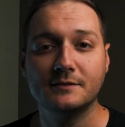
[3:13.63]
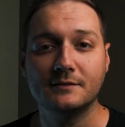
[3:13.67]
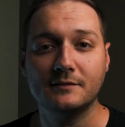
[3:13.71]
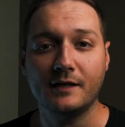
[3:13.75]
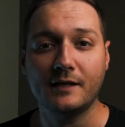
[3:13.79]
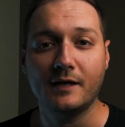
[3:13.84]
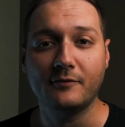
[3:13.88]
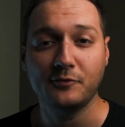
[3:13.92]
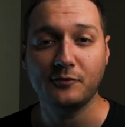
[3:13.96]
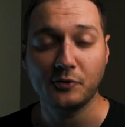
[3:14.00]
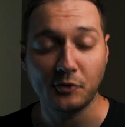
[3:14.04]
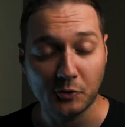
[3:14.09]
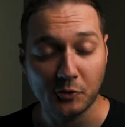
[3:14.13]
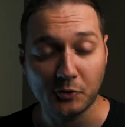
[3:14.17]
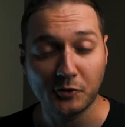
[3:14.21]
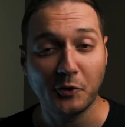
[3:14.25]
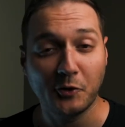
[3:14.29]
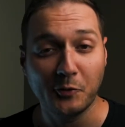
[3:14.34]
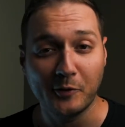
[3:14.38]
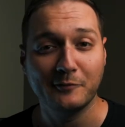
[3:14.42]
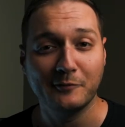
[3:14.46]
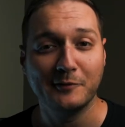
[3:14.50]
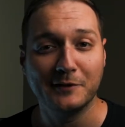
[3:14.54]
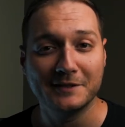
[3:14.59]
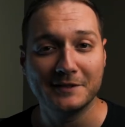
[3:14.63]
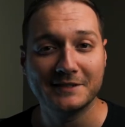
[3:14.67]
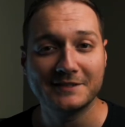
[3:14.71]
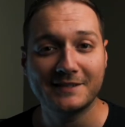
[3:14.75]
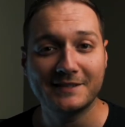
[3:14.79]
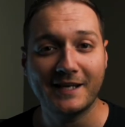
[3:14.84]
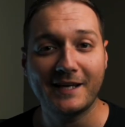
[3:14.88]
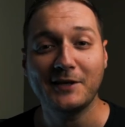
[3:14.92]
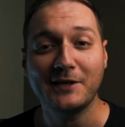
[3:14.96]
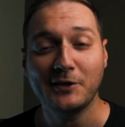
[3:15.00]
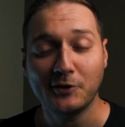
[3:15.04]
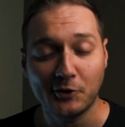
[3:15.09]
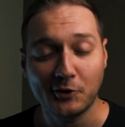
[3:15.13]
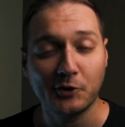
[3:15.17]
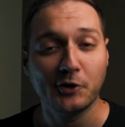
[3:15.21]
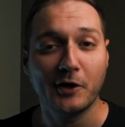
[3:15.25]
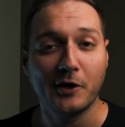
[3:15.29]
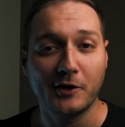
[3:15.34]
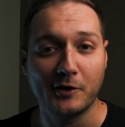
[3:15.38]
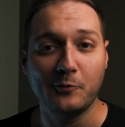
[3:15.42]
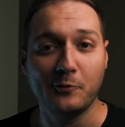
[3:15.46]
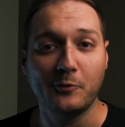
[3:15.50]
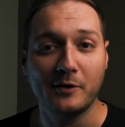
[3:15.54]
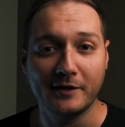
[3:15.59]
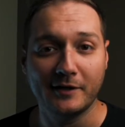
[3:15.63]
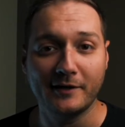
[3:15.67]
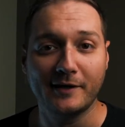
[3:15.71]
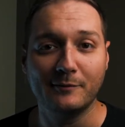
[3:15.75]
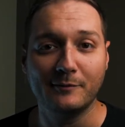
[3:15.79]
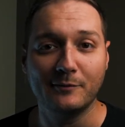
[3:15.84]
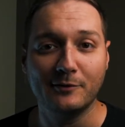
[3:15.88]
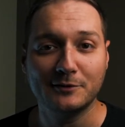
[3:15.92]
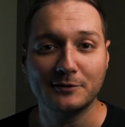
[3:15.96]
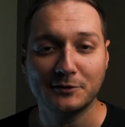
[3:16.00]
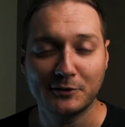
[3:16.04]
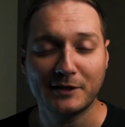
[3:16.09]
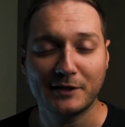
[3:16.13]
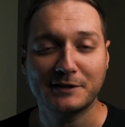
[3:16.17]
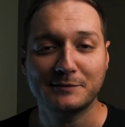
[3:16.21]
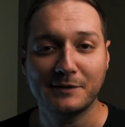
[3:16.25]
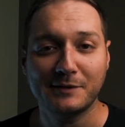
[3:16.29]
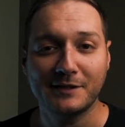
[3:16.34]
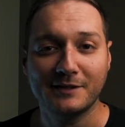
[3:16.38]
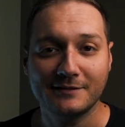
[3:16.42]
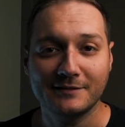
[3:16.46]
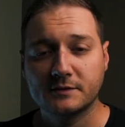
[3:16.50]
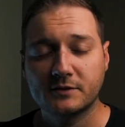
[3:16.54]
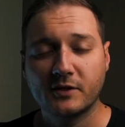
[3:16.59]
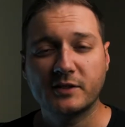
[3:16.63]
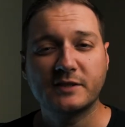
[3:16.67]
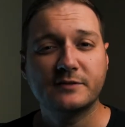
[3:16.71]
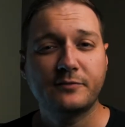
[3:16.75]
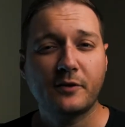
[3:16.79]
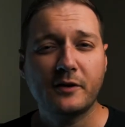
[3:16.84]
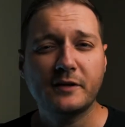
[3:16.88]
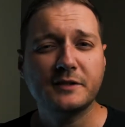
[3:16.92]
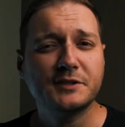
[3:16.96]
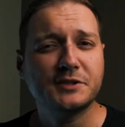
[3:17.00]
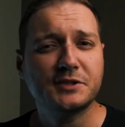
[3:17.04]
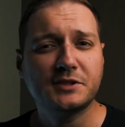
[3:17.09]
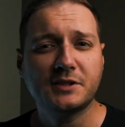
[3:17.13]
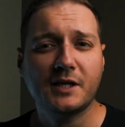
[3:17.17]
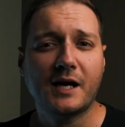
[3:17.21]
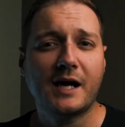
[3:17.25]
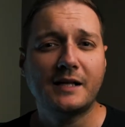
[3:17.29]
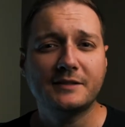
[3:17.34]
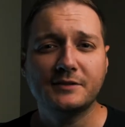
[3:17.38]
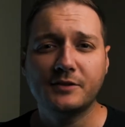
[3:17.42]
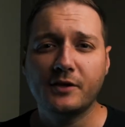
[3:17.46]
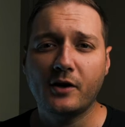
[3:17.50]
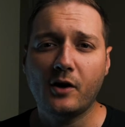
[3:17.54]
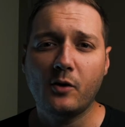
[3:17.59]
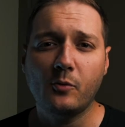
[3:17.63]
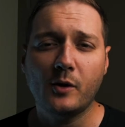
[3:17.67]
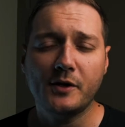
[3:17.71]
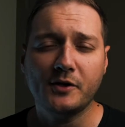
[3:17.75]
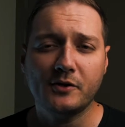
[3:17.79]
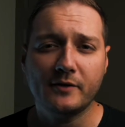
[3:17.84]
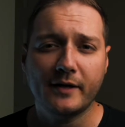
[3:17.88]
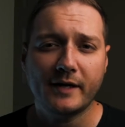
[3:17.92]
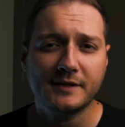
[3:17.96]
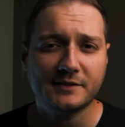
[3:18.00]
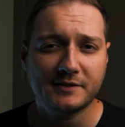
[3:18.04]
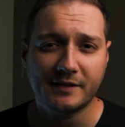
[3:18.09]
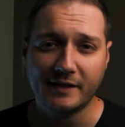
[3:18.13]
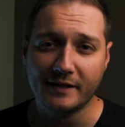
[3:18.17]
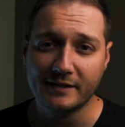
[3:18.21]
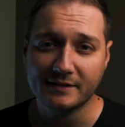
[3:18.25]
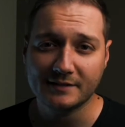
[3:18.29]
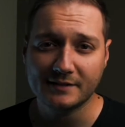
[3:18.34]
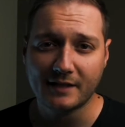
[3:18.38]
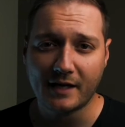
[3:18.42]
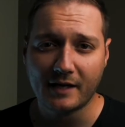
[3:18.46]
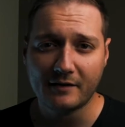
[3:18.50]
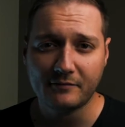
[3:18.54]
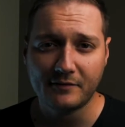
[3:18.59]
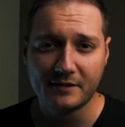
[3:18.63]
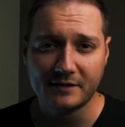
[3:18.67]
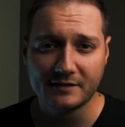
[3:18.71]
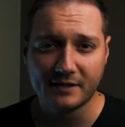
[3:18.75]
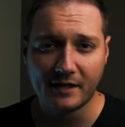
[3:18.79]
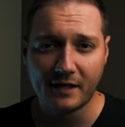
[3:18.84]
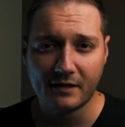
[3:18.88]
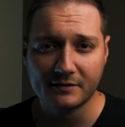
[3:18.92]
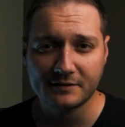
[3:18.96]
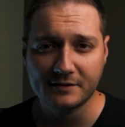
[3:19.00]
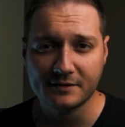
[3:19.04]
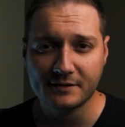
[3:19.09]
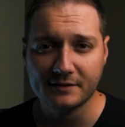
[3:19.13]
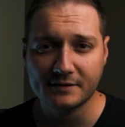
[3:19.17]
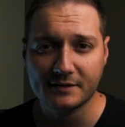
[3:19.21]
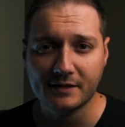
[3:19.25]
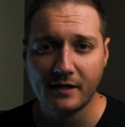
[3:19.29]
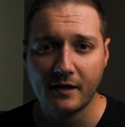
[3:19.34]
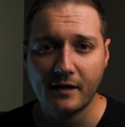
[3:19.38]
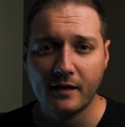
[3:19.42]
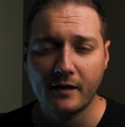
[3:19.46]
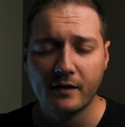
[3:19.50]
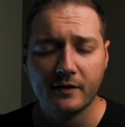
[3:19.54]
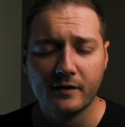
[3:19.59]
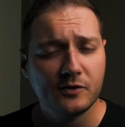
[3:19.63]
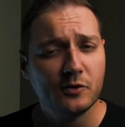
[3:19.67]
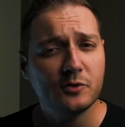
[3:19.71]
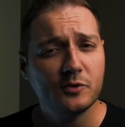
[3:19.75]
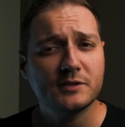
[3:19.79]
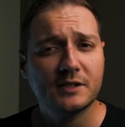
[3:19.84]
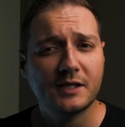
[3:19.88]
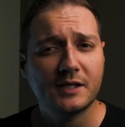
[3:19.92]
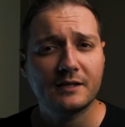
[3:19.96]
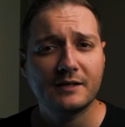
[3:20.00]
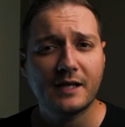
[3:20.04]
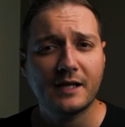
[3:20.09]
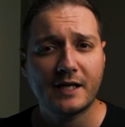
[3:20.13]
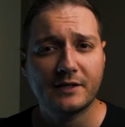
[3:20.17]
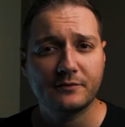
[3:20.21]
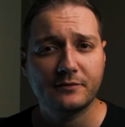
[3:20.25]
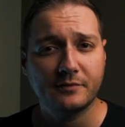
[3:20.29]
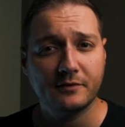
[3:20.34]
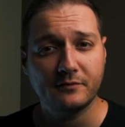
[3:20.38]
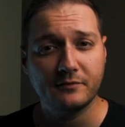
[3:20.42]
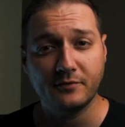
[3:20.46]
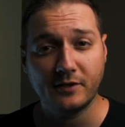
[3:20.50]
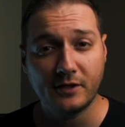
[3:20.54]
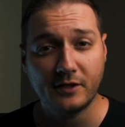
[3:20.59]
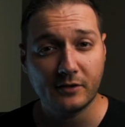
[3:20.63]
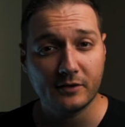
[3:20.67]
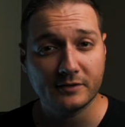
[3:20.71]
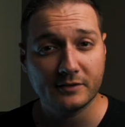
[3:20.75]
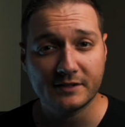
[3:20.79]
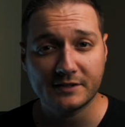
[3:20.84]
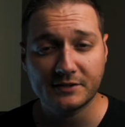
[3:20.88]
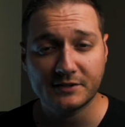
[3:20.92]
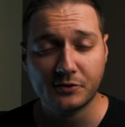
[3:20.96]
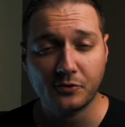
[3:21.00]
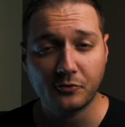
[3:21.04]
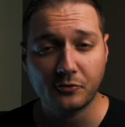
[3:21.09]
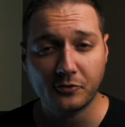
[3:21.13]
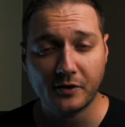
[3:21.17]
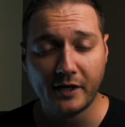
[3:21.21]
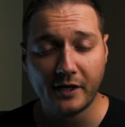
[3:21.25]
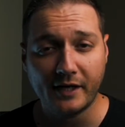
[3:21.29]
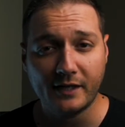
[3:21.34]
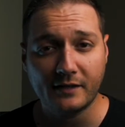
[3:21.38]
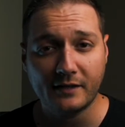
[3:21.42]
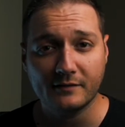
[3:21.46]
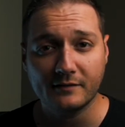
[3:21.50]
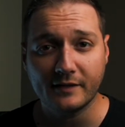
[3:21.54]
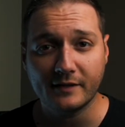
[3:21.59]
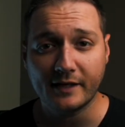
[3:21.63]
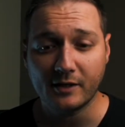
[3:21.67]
If you're doing real estate, you're gonna want a gimbal, trust me. So as far as shots go, when you're actually inside of these houses, using a lot of reveals is great.